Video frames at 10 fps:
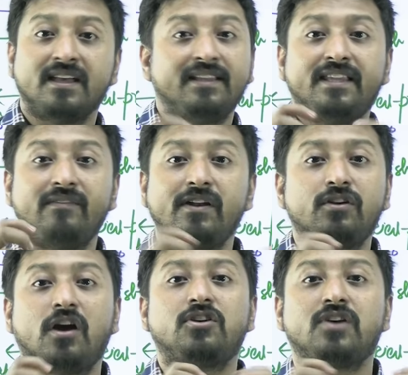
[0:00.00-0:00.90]
they will
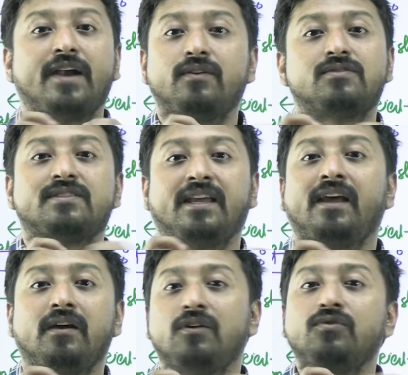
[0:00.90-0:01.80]
not try to stay
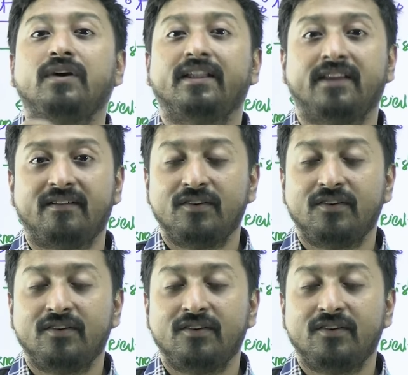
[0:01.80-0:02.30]
together.